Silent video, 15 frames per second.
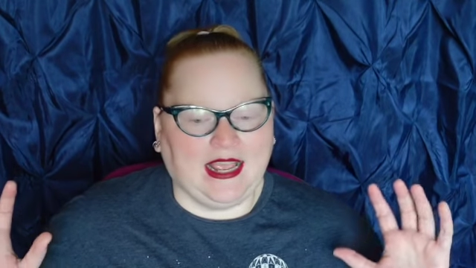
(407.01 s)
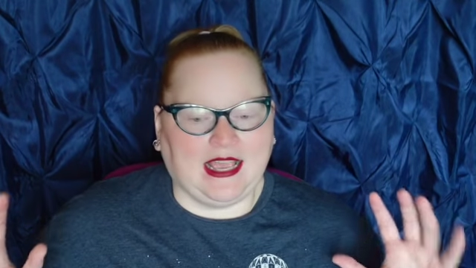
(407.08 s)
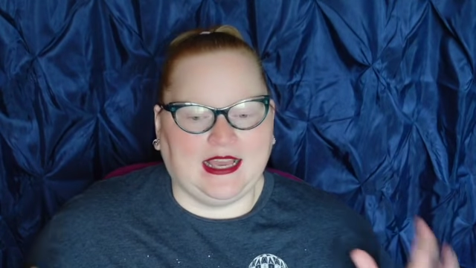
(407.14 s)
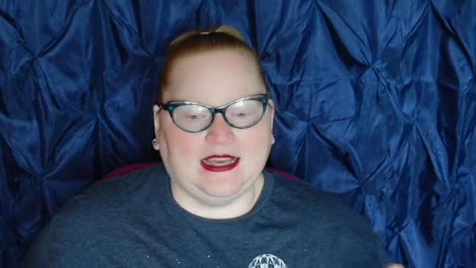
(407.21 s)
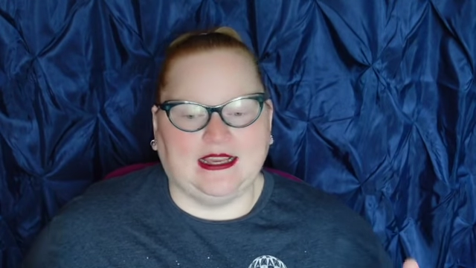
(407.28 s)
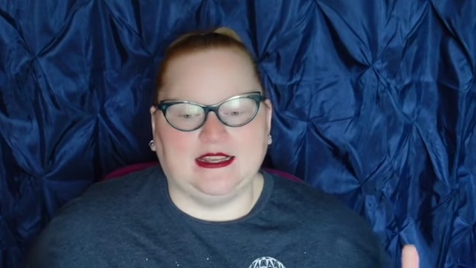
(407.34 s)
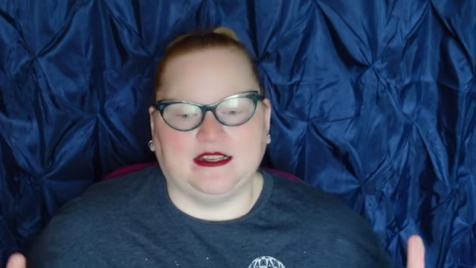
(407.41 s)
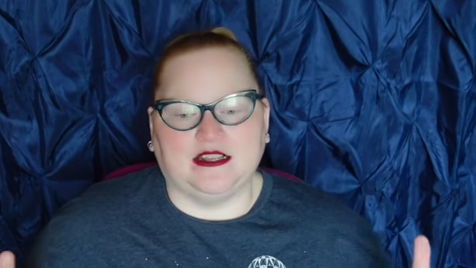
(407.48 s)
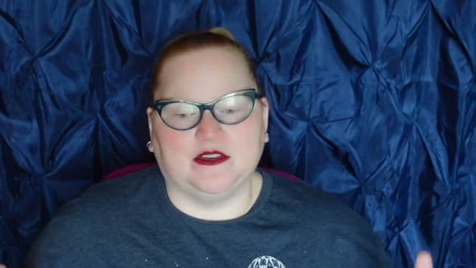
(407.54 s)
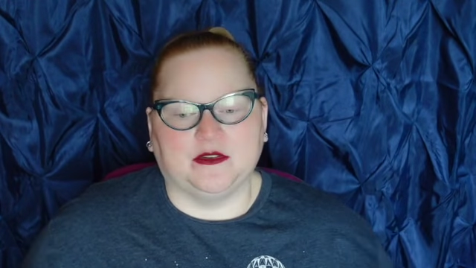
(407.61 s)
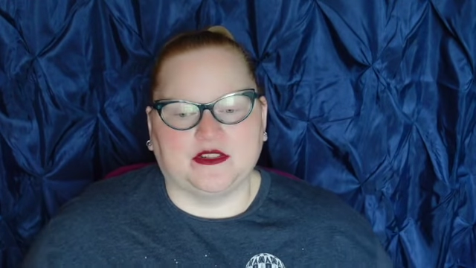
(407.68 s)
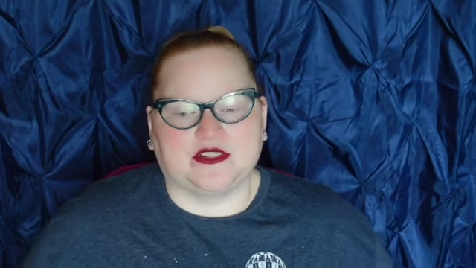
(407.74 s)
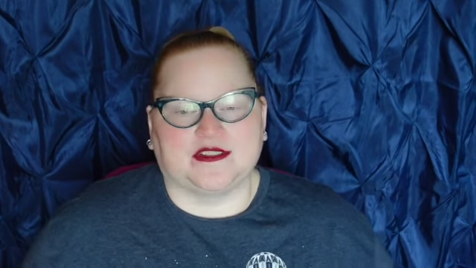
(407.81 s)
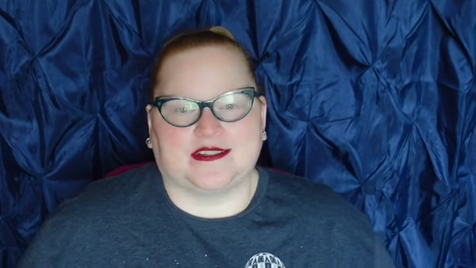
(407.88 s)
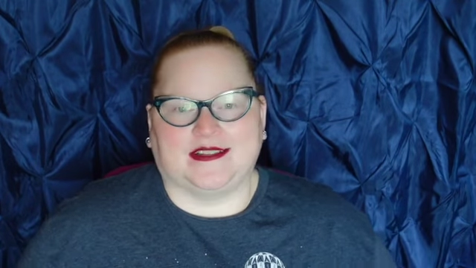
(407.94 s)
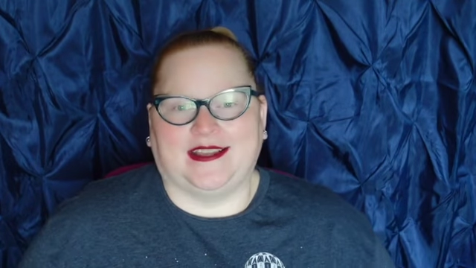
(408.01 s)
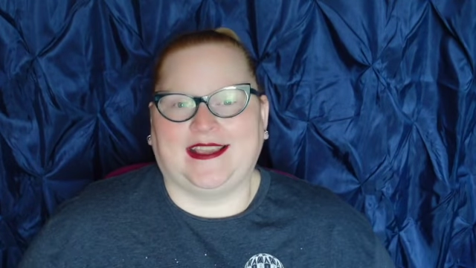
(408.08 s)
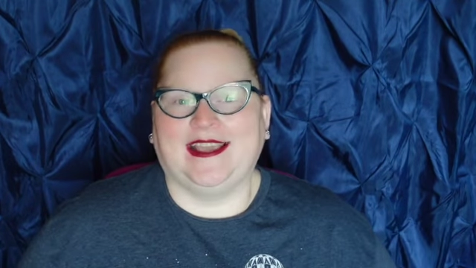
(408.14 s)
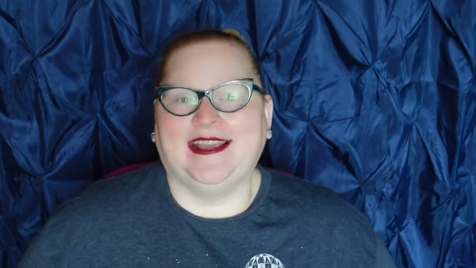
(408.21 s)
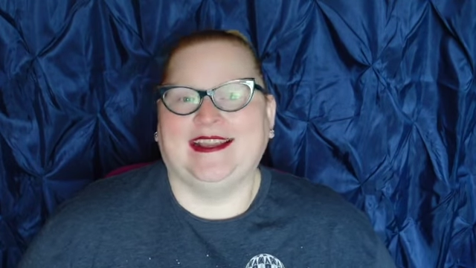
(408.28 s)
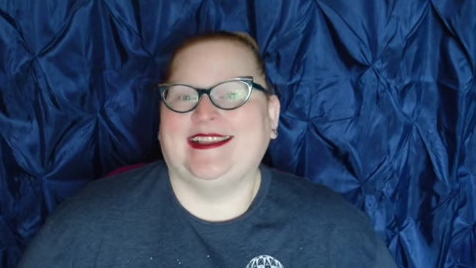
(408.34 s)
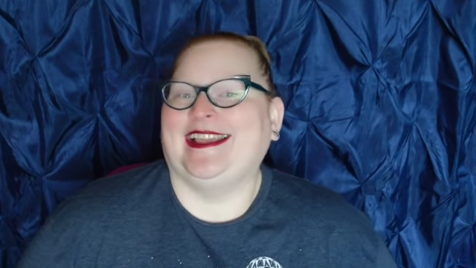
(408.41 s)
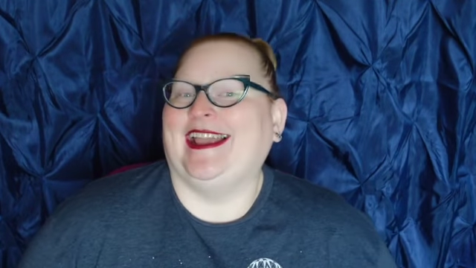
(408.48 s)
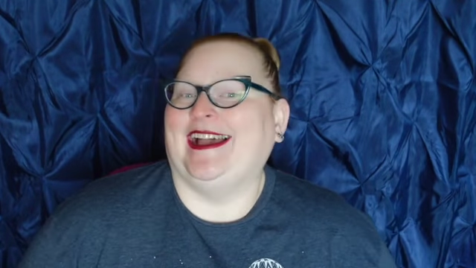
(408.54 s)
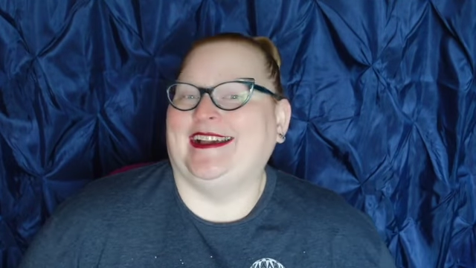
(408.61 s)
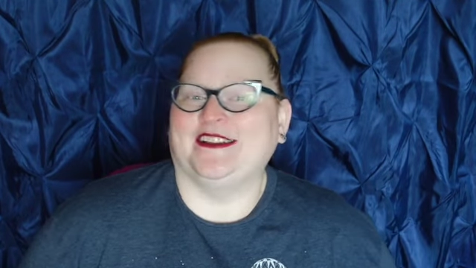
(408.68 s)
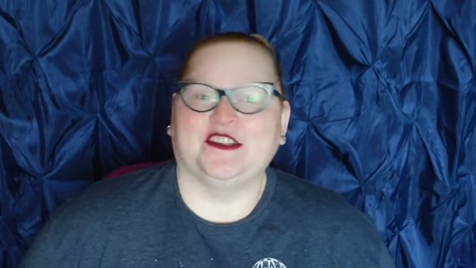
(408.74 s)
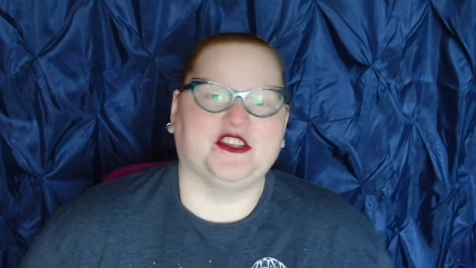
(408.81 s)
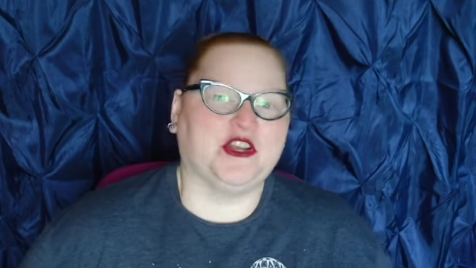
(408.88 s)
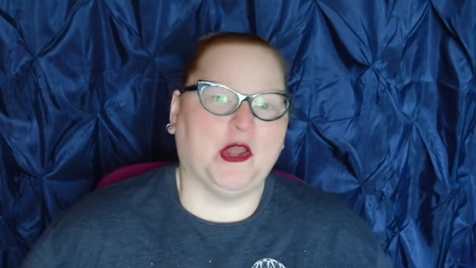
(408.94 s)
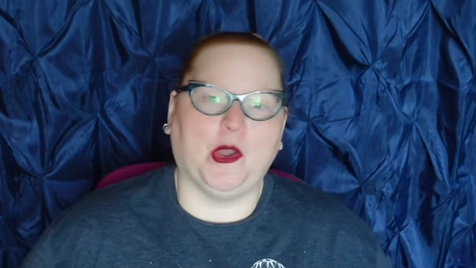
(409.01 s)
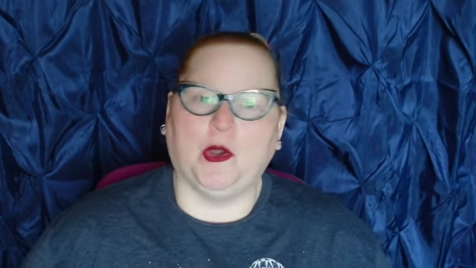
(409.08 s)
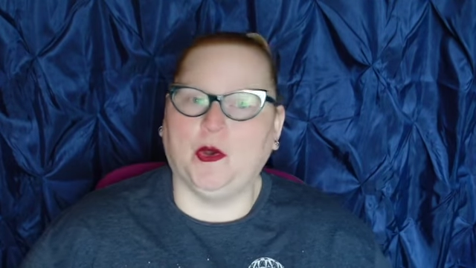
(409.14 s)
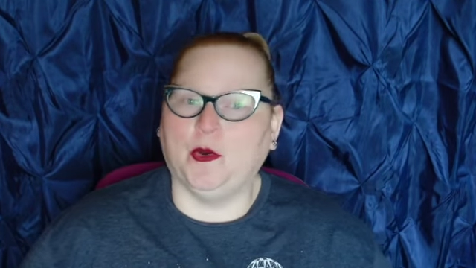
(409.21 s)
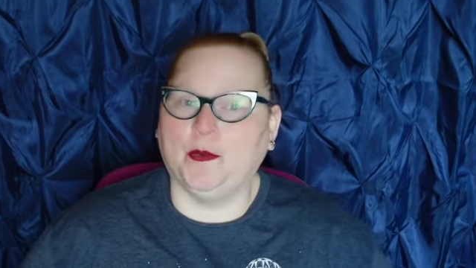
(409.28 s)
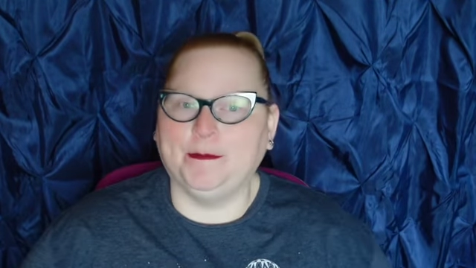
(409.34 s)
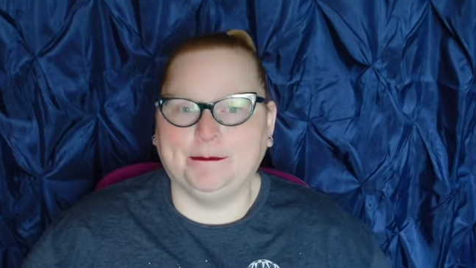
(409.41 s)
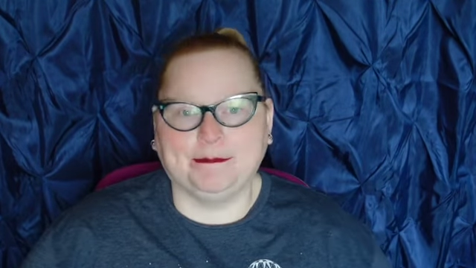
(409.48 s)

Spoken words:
And it was just like, yeah, no,